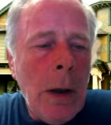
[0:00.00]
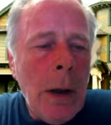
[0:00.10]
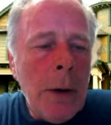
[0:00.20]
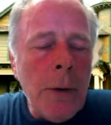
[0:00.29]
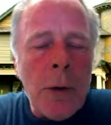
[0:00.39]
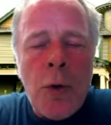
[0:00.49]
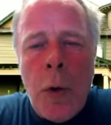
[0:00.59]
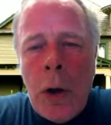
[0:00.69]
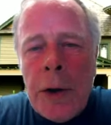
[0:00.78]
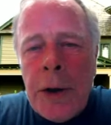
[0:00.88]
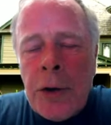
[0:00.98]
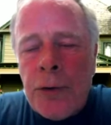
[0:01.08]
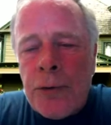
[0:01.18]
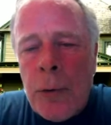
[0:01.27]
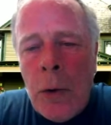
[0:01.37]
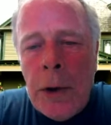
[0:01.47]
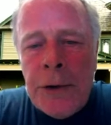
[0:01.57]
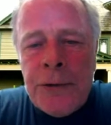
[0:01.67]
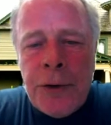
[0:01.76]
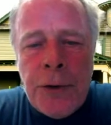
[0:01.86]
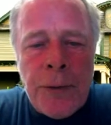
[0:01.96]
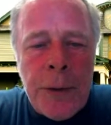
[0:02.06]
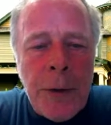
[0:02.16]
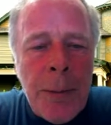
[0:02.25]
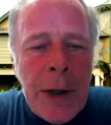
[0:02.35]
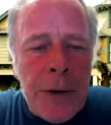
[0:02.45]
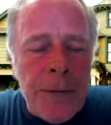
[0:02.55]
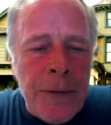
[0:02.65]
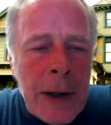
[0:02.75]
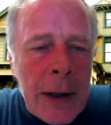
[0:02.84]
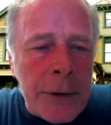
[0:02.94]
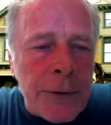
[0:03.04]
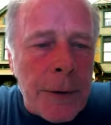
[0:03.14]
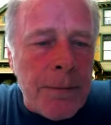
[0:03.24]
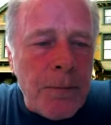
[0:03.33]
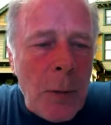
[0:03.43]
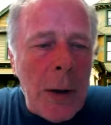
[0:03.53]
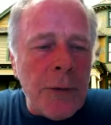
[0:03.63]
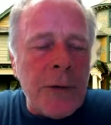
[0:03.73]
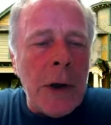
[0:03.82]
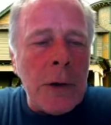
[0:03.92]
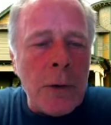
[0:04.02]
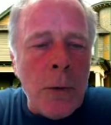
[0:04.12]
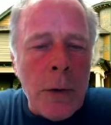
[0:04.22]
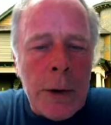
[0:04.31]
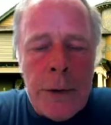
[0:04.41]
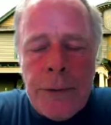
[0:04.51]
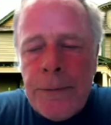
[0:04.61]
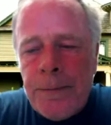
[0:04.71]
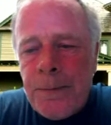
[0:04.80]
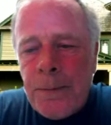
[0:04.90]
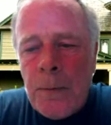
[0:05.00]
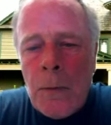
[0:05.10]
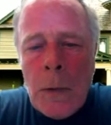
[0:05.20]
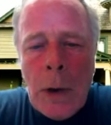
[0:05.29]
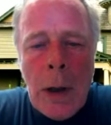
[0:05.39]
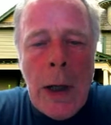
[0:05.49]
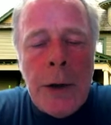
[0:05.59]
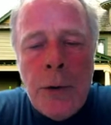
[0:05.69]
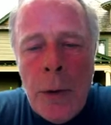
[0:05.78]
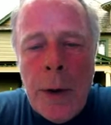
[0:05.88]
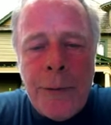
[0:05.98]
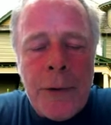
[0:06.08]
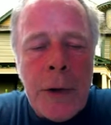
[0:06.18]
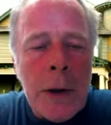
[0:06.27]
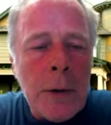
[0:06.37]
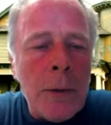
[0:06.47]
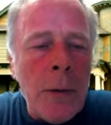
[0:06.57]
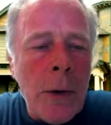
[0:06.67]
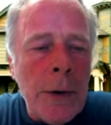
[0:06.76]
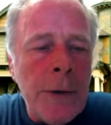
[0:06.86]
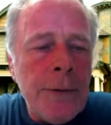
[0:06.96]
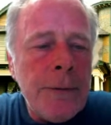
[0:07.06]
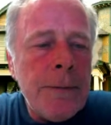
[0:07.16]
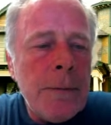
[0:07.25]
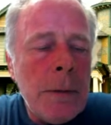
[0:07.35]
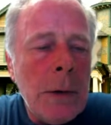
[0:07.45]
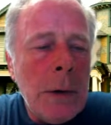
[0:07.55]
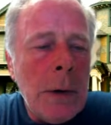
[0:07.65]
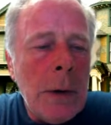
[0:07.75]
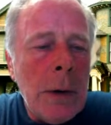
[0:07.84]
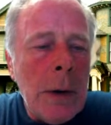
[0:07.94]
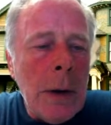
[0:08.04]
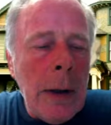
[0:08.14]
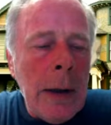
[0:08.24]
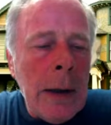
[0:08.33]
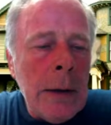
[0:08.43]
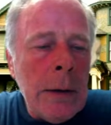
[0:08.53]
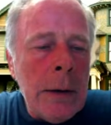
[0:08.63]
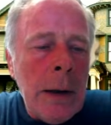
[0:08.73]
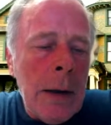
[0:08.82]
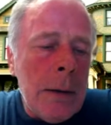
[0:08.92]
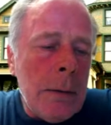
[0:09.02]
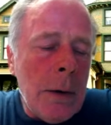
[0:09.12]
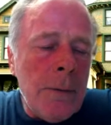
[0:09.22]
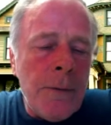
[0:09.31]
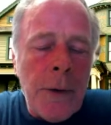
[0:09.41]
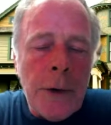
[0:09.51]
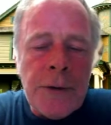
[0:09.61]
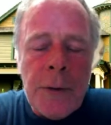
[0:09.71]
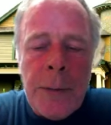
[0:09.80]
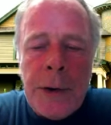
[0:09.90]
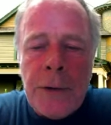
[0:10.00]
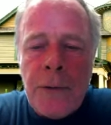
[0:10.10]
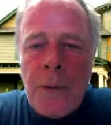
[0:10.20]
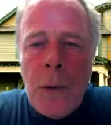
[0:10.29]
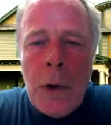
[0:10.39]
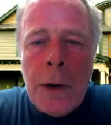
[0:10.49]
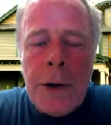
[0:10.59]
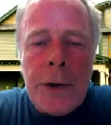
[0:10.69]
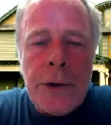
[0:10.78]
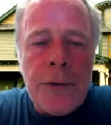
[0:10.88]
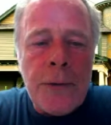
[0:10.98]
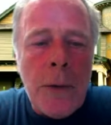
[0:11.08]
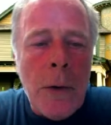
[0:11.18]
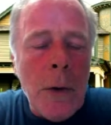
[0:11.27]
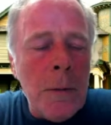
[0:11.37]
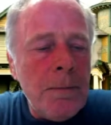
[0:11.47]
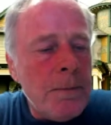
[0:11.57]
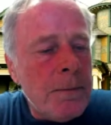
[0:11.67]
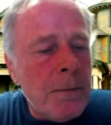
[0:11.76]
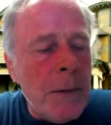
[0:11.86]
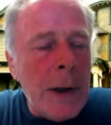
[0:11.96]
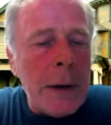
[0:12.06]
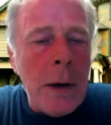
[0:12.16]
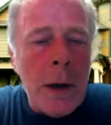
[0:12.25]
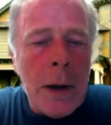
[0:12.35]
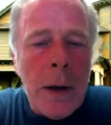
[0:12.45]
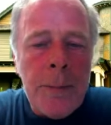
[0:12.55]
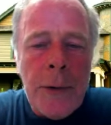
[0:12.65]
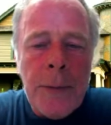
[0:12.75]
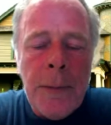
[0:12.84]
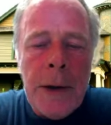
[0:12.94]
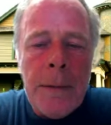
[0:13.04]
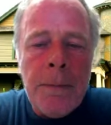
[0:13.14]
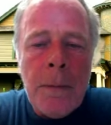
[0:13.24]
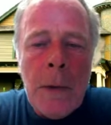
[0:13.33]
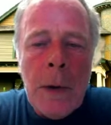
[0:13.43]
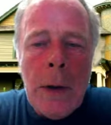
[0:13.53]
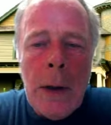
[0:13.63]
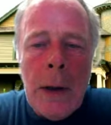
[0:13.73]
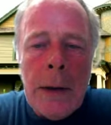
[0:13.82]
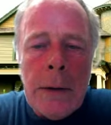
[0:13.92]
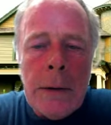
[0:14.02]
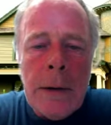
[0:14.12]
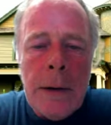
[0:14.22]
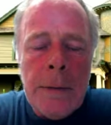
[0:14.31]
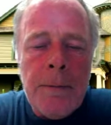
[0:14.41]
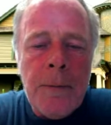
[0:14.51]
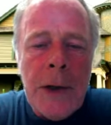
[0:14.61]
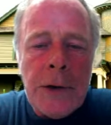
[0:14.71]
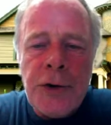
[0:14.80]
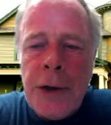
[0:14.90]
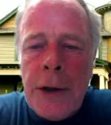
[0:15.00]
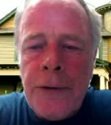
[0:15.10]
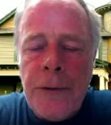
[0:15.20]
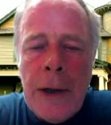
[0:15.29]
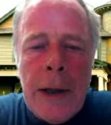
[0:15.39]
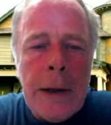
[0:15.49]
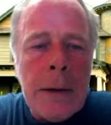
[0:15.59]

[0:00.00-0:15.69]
there were quality control issues with the manufacturer. I was cutting corners. I knew I was cutting corners. And unfortunately, because of quality control, that caught up with me, and that changed that.